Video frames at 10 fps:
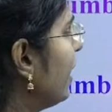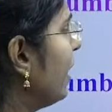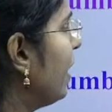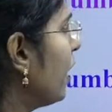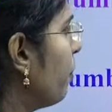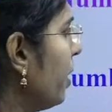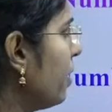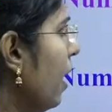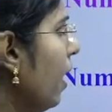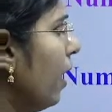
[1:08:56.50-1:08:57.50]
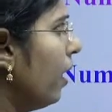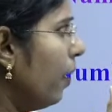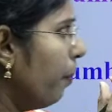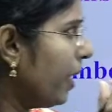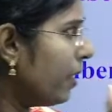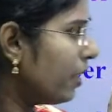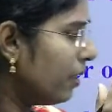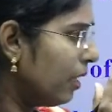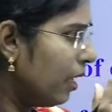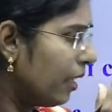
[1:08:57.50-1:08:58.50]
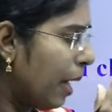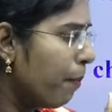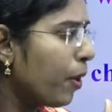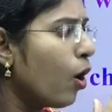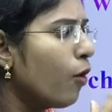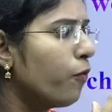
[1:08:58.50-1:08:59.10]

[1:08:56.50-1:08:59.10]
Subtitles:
rate means the number of,